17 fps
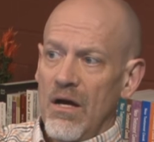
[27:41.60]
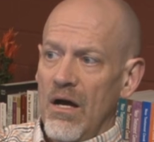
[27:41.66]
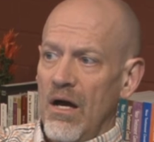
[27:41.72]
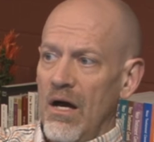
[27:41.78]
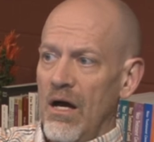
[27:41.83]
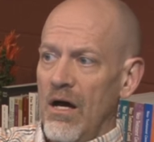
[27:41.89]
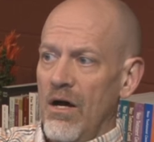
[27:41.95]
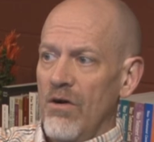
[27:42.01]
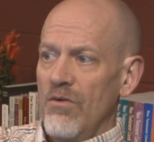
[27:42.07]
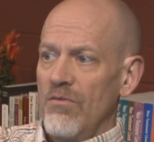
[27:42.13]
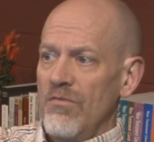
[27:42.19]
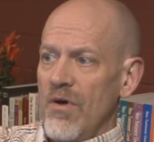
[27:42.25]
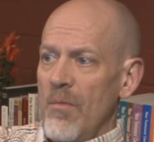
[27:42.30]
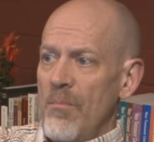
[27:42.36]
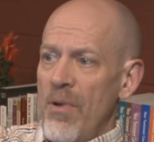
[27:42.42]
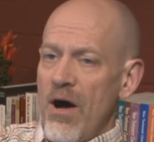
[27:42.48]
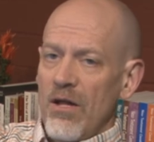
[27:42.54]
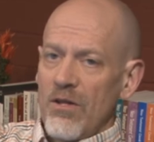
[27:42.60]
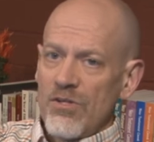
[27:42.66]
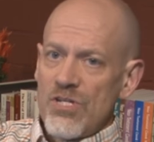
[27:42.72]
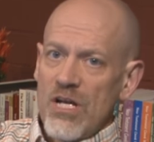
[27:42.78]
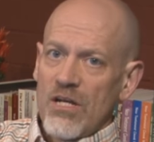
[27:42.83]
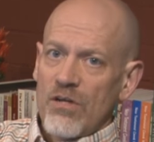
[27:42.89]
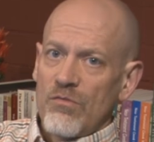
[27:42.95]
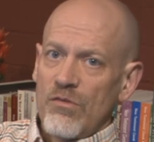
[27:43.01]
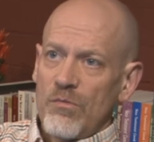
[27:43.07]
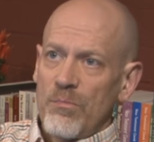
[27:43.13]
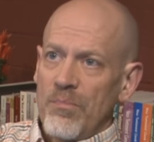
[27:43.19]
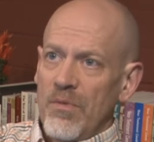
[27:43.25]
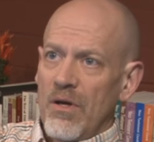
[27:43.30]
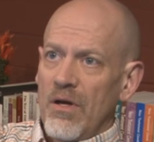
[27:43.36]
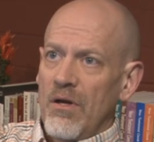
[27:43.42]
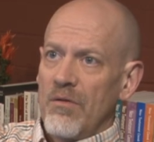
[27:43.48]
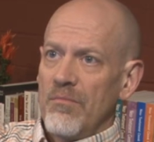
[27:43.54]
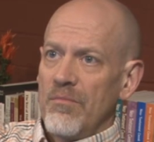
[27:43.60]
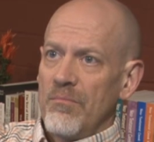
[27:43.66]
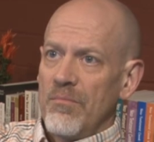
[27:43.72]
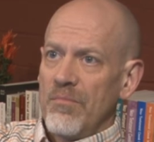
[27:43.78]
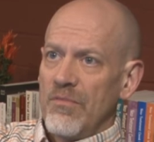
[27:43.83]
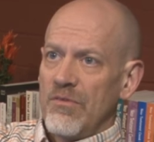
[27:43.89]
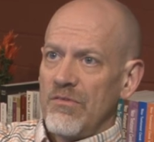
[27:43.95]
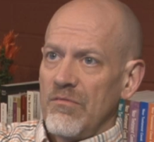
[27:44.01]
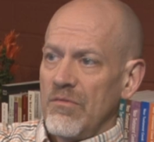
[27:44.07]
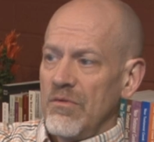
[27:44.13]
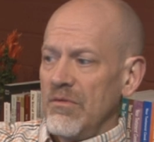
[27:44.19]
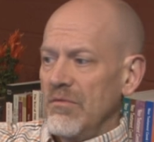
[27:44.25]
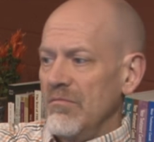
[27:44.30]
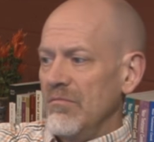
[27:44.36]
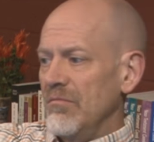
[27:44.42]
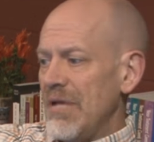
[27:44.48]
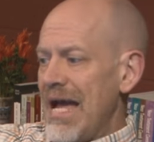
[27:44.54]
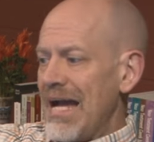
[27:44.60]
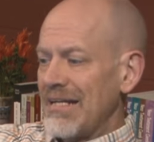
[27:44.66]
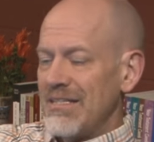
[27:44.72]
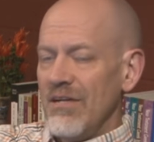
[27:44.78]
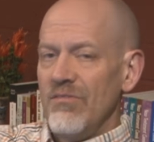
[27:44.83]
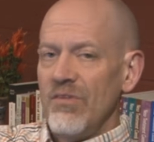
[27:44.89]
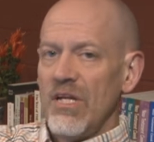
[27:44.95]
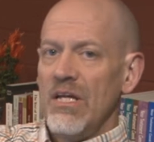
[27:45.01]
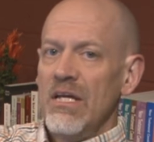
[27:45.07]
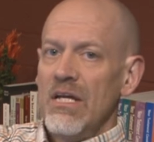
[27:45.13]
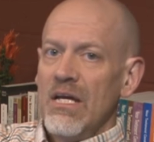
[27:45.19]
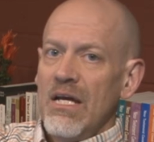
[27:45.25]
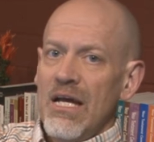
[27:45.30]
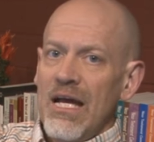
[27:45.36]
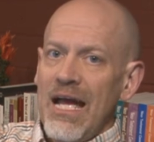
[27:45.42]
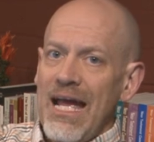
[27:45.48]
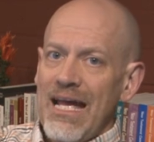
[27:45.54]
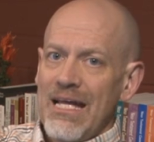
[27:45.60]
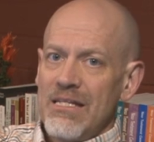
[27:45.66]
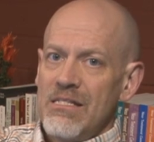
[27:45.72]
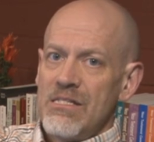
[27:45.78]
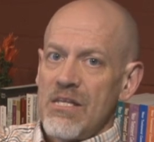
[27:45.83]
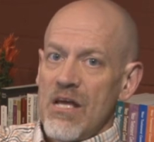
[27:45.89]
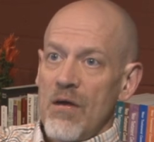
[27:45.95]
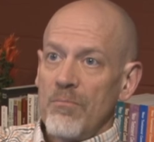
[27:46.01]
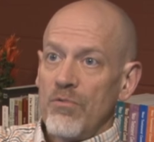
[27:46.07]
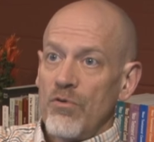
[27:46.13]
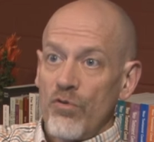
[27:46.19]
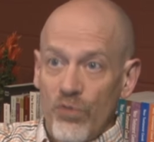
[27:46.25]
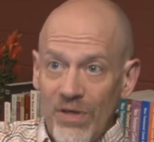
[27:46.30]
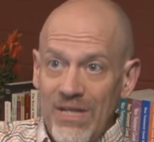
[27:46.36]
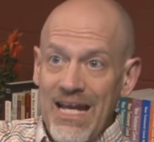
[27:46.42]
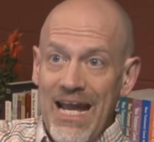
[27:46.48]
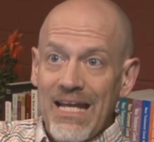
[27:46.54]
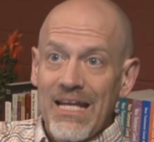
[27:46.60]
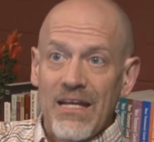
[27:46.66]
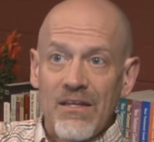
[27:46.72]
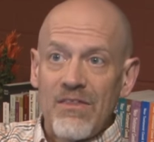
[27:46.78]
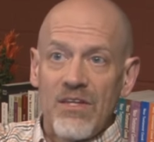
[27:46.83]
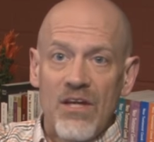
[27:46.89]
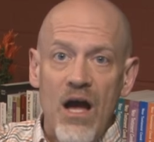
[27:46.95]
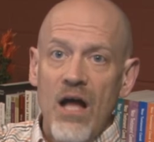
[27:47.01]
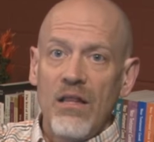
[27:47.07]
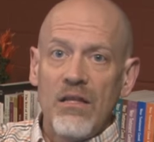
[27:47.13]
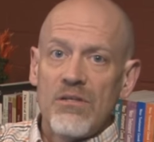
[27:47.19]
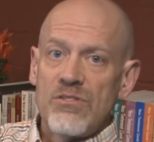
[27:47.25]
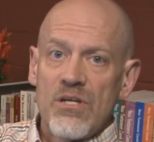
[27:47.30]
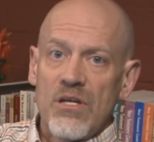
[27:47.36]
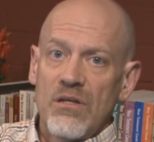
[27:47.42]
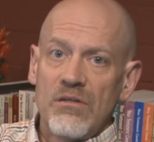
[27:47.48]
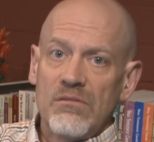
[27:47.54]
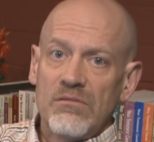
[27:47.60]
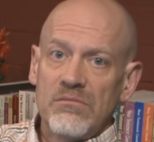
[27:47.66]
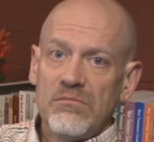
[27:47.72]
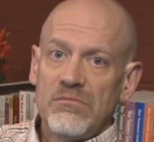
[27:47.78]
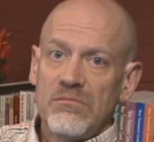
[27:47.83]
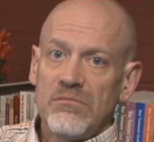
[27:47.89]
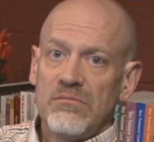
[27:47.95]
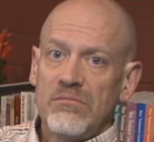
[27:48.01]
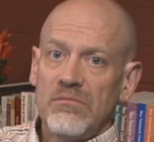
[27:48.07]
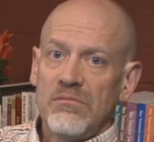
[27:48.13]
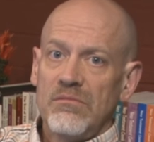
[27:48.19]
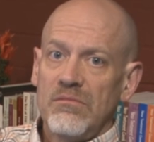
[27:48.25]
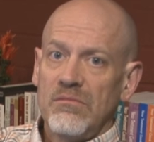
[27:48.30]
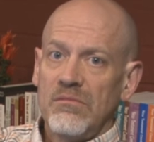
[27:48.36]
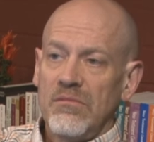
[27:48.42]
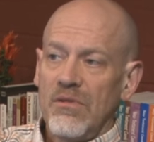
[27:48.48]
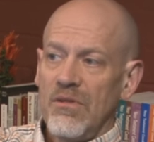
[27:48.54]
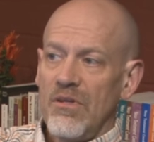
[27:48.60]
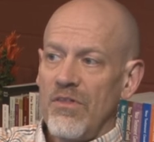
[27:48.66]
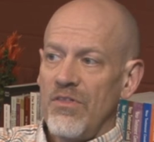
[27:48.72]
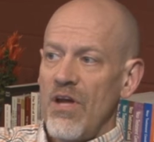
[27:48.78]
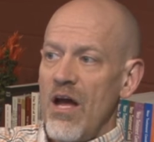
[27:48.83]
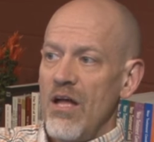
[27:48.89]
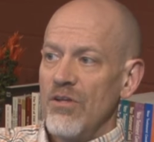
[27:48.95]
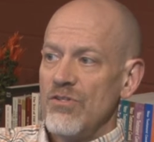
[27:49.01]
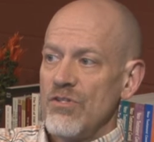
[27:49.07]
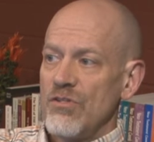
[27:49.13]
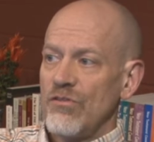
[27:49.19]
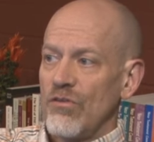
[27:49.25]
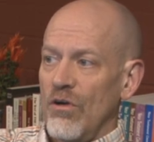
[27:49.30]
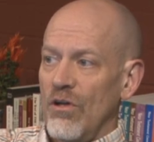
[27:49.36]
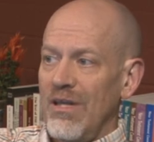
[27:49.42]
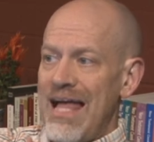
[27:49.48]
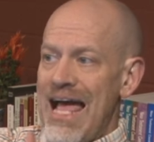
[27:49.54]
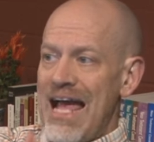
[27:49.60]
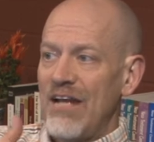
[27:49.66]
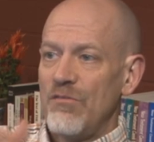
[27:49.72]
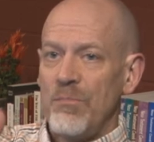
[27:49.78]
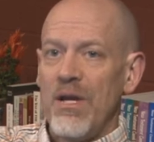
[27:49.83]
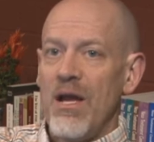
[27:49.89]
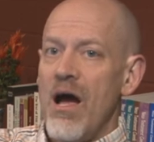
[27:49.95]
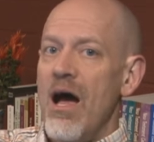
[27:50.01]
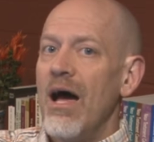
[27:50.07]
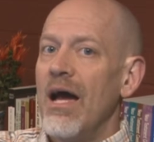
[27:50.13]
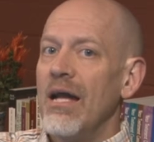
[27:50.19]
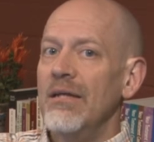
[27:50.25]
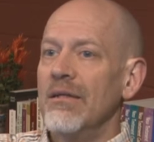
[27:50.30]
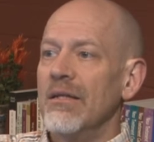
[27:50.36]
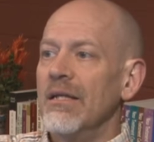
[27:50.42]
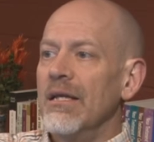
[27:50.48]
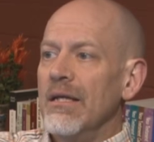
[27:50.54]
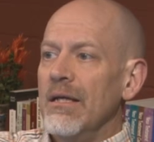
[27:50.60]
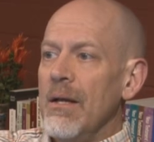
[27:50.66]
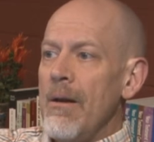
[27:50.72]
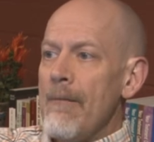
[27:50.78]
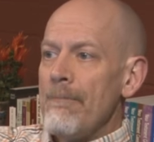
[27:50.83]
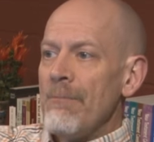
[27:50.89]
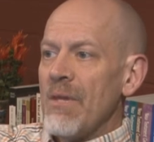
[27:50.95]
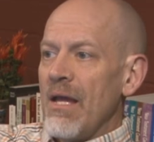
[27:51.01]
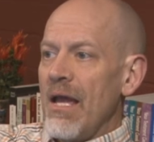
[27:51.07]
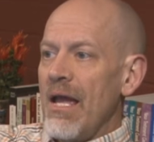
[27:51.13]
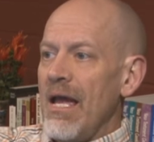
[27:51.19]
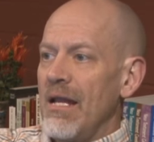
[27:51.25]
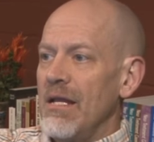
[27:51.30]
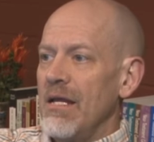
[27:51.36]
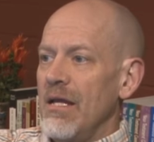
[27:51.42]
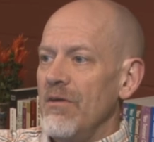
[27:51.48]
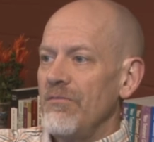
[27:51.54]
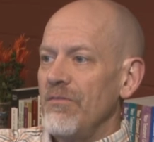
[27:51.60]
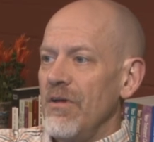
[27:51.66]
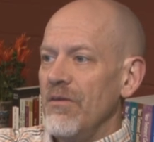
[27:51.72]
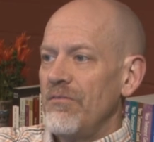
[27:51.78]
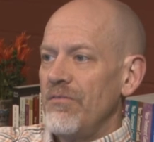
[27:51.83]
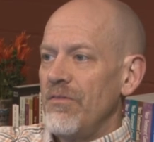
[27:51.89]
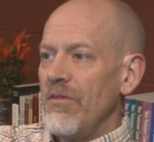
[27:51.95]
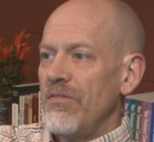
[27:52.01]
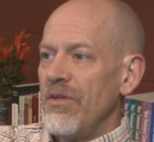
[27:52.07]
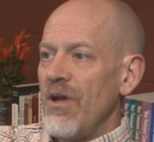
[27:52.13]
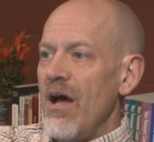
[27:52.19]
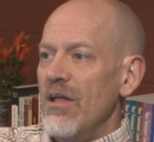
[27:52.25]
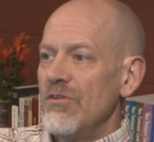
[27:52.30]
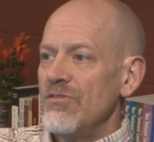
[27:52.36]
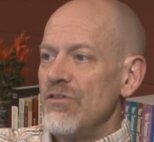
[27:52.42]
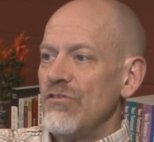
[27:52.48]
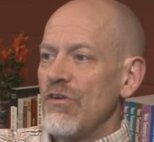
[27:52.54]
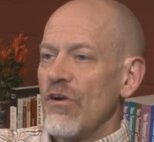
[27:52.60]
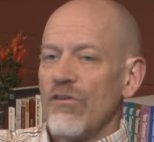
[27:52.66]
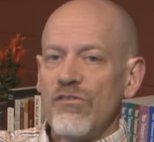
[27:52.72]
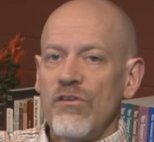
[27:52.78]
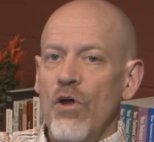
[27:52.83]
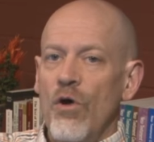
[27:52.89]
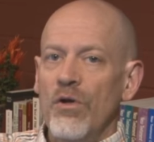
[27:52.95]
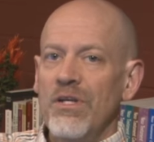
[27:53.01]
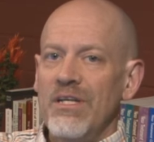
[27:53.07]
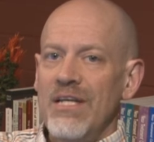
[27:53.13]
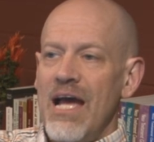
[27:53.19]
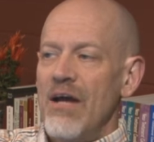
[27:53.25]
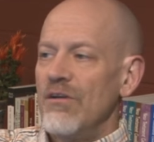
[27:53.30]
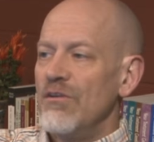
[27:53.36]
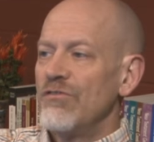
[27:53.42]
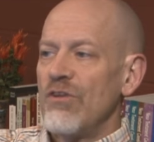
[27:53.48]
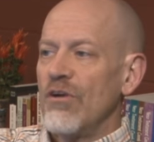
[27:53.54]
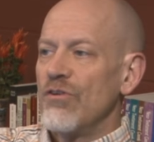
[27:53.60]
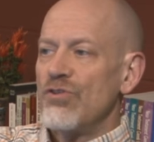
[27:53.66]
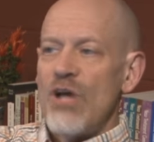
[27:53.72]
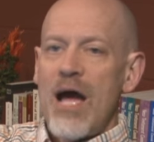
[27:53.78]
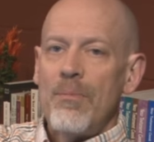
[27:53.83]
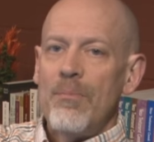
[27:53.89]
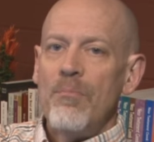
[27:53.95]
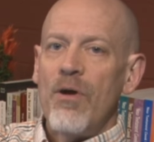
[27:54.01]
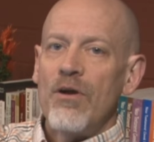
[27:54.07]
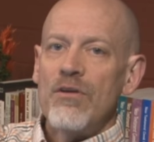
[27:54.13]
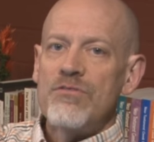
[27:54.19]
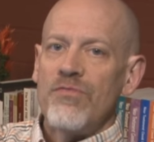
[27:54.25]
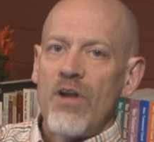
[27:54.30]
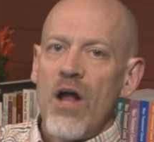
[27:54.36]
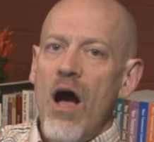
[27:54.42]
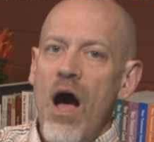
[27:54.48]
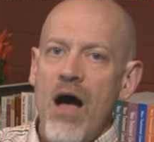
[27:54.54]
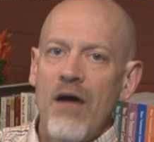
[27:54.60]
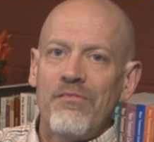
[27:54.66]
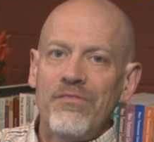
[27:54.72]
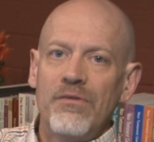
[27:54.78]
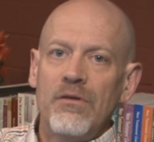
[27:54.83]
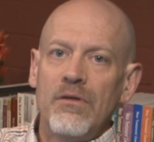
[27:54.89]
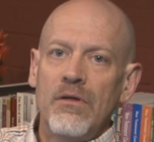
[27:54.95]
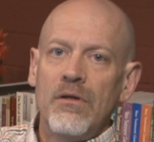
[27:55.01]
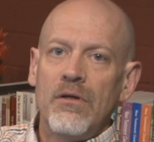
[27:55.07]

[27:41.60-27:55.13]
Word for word: of apologetic uh, uh, activity ends up creating theology. The theology just sort of lags behind, and, and if, if the theology starts slowing you down, you start chopping parts of it off,